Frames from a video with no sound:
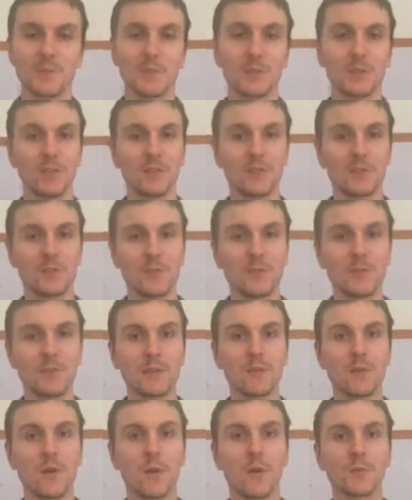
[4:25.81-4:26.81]
We're just
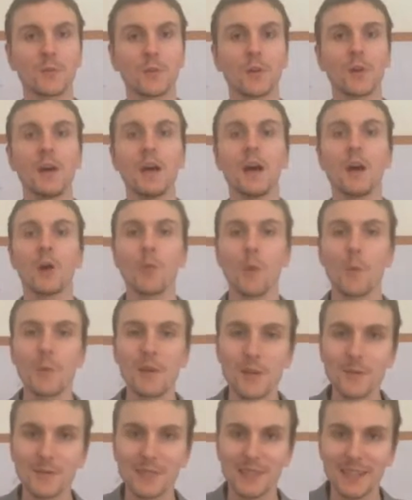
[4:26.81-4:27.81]
using rendre when we're
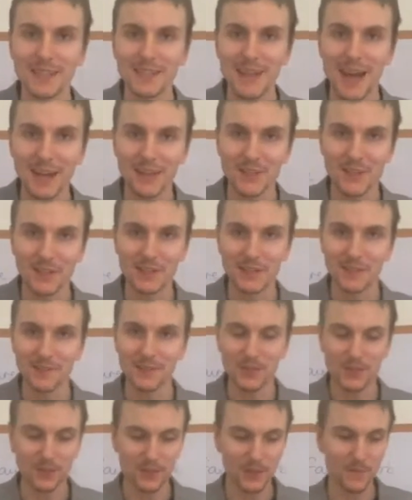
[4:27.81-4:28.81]
using an adjective, a
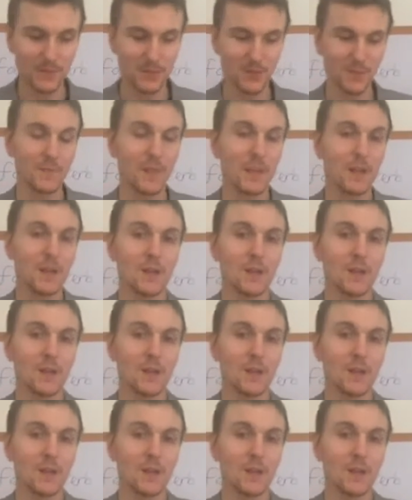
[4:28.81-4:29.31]
description.